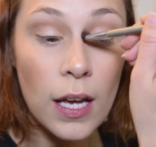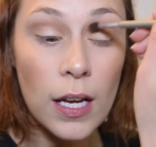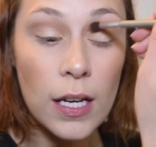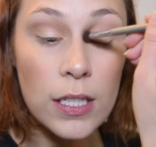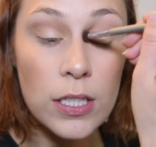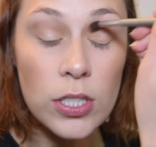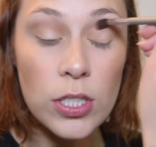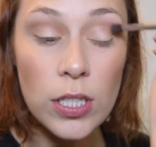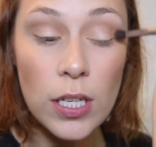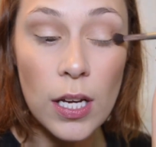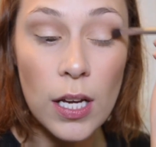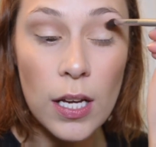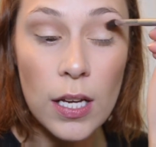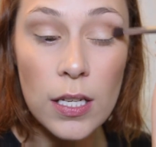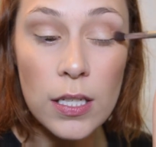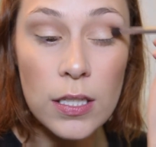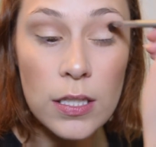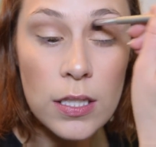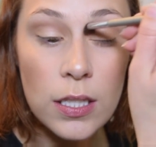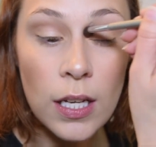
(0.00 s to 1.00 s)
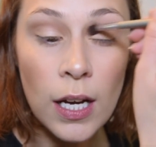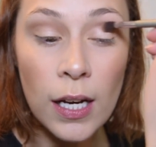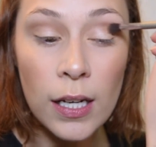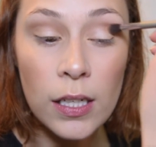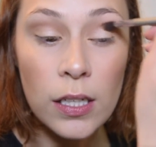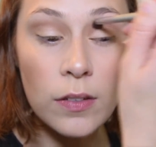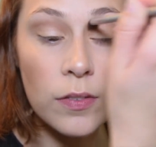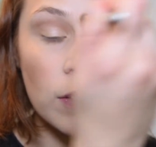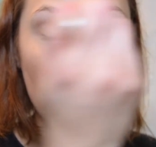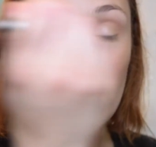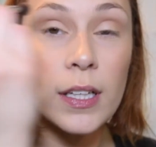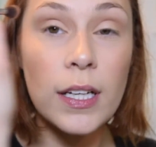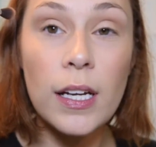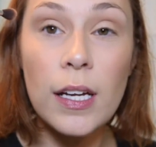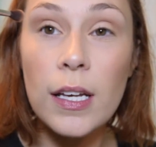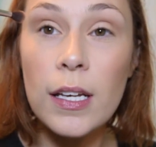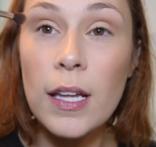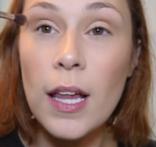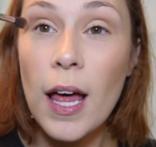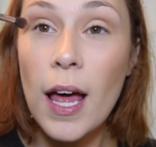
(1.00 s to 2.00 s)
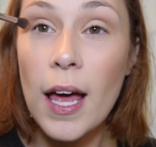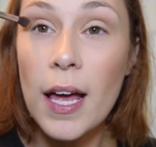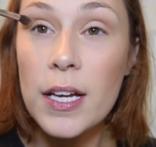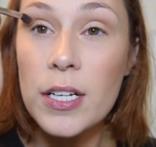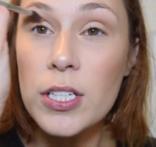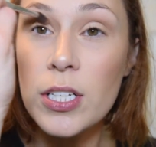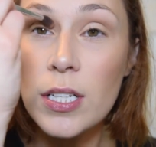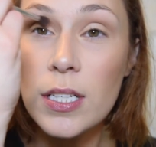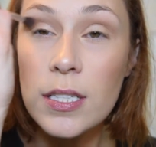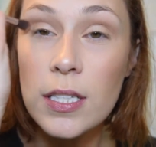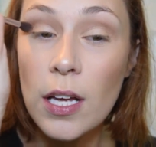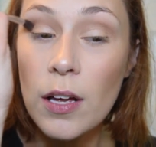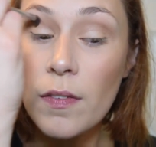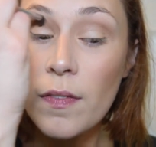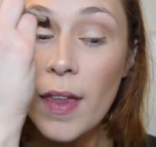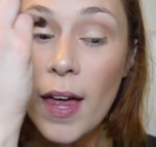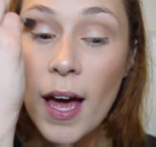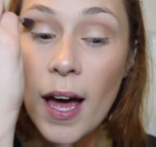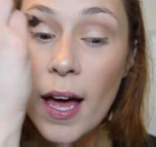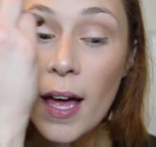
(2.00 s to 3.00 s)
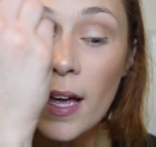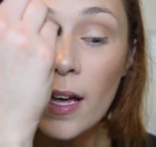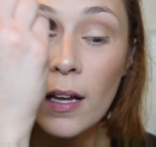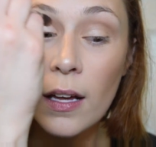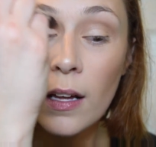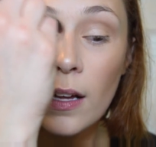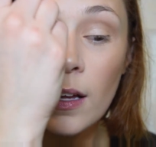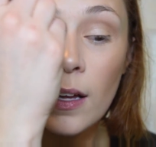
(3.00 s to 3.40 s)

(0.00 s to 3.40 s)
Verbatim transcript: and just kind of clean the edges of that.